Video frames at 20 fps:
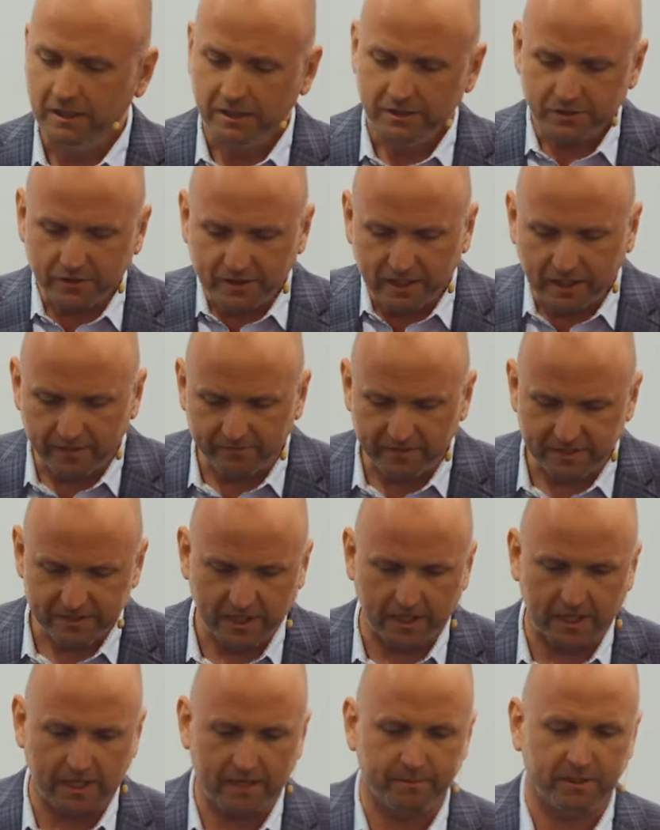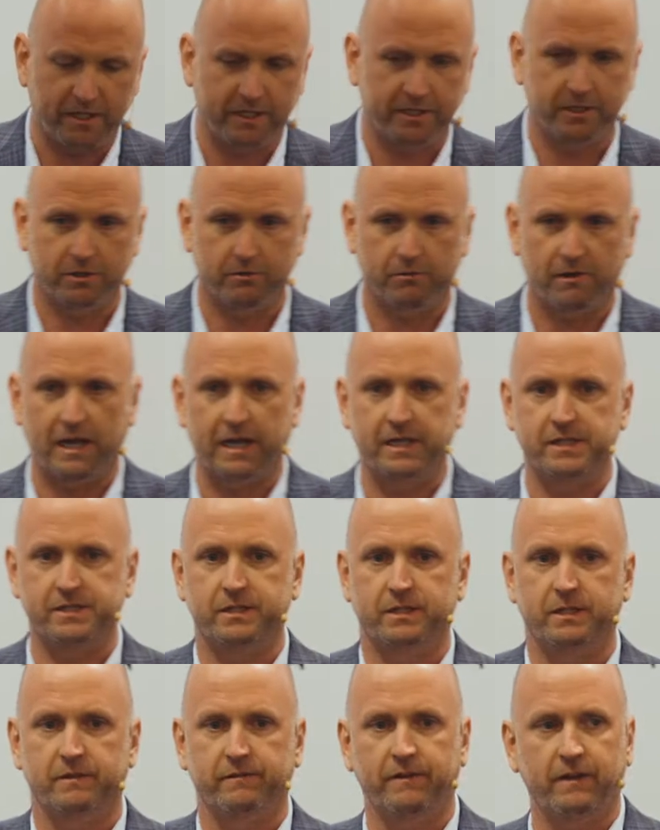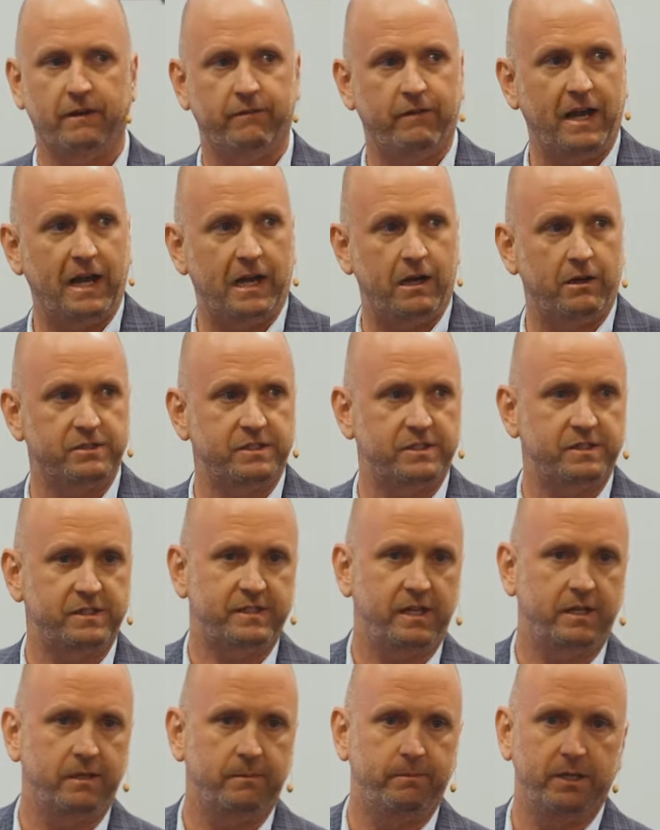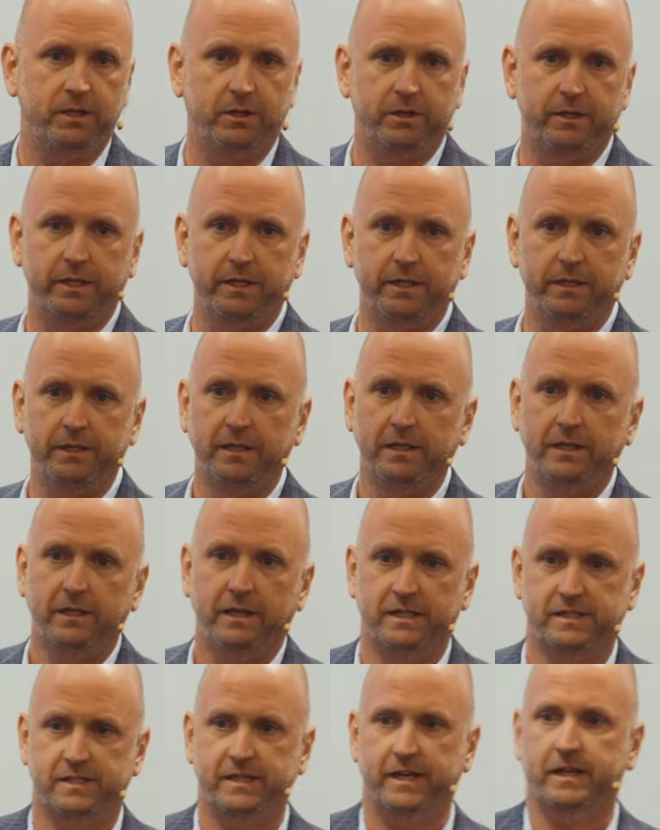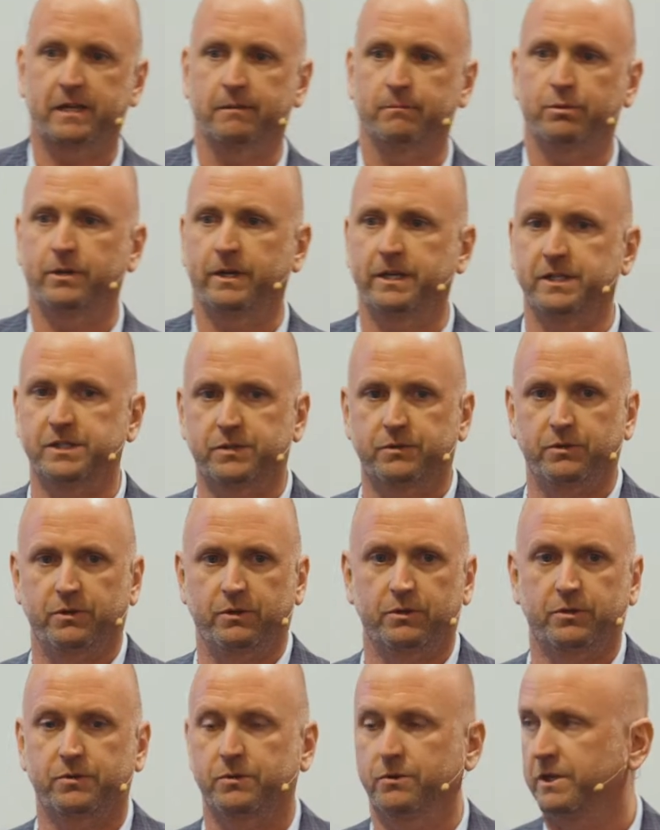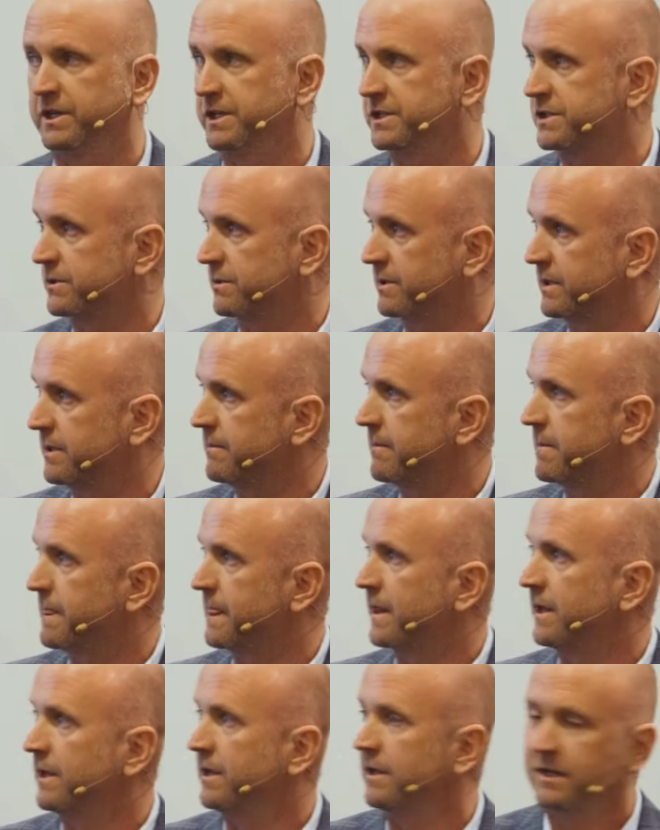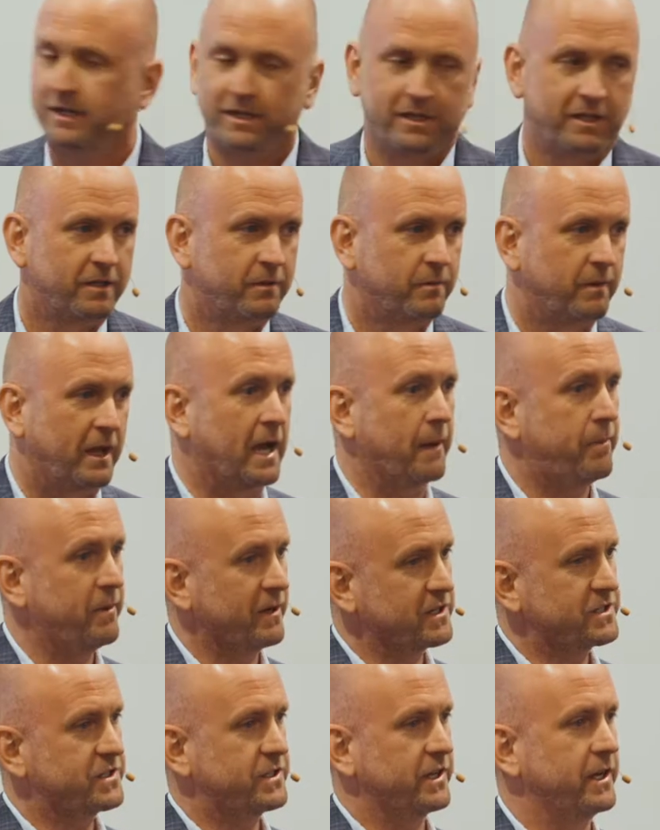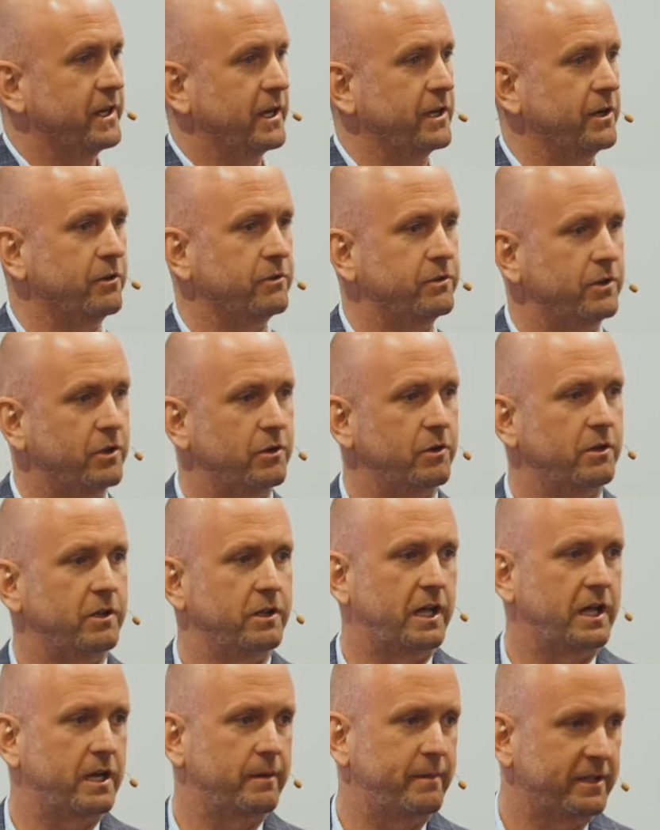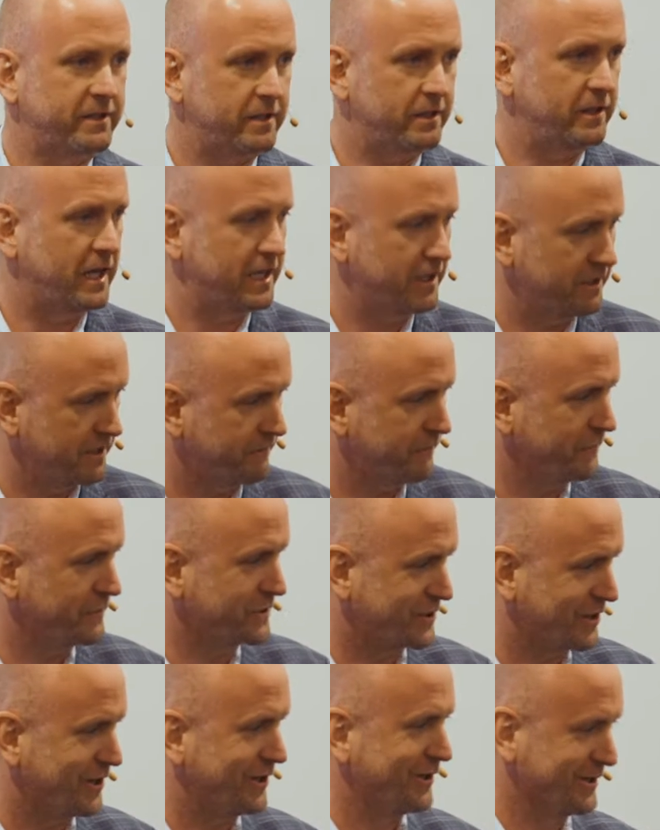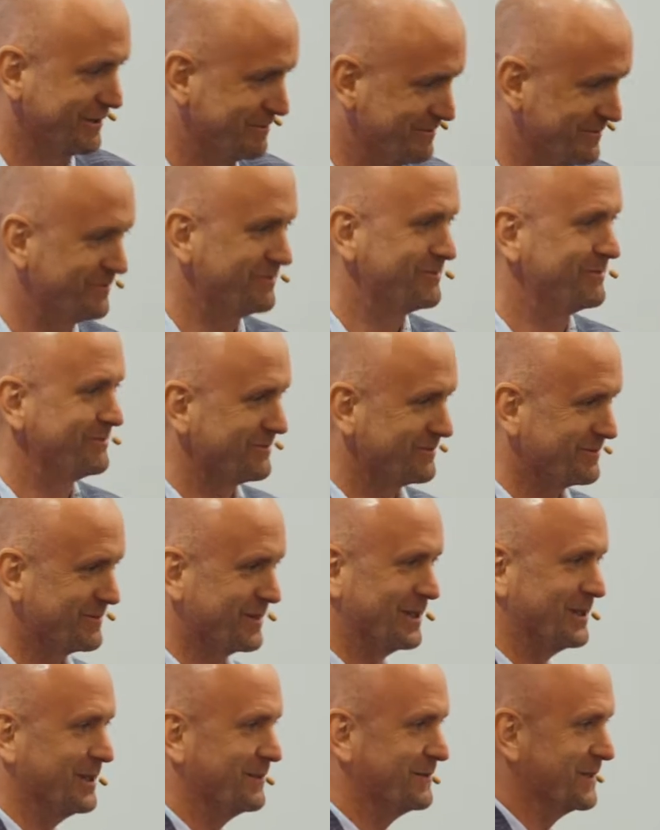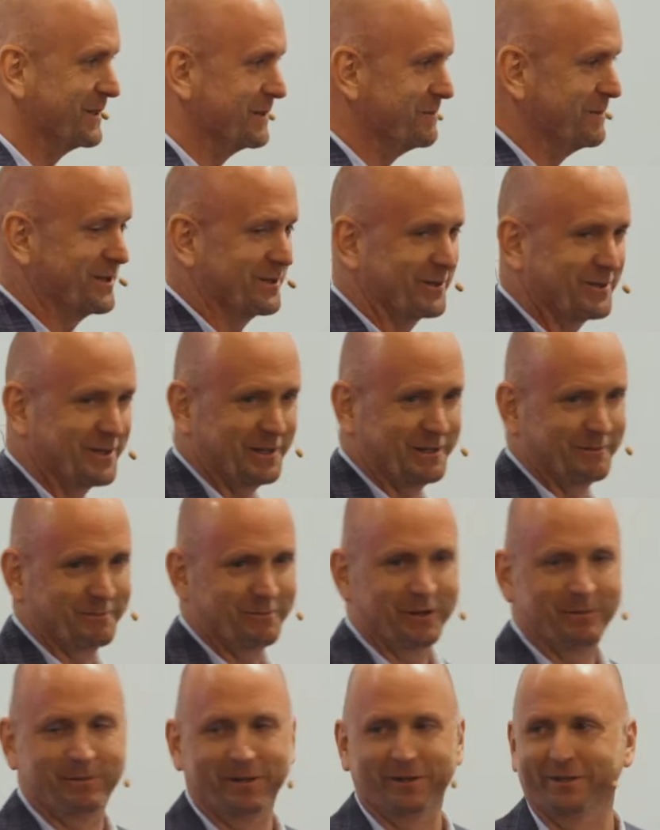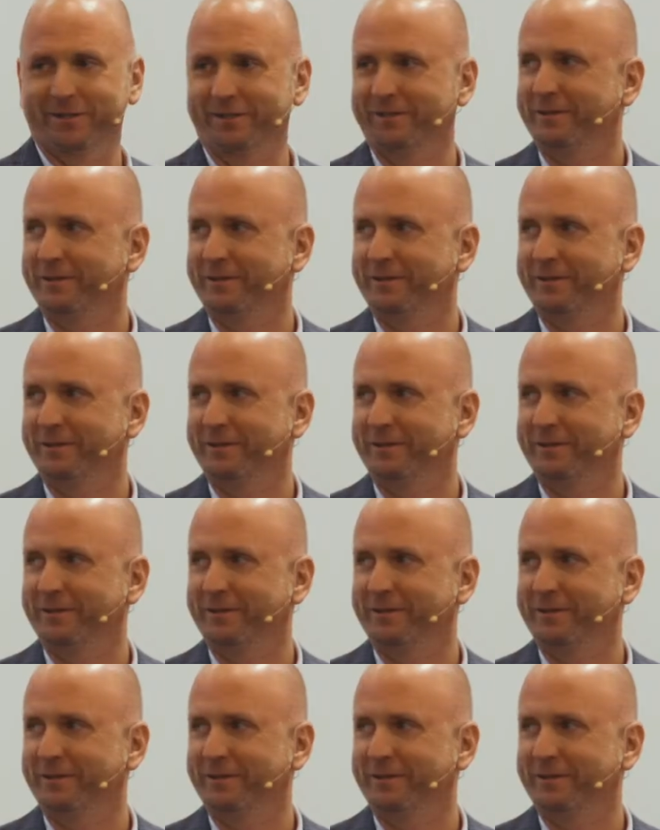So kind of a timeline horizon of how sustainability has taken place through history. Happy to say I don't know a lot about the first column. I lived in the middle column primarily.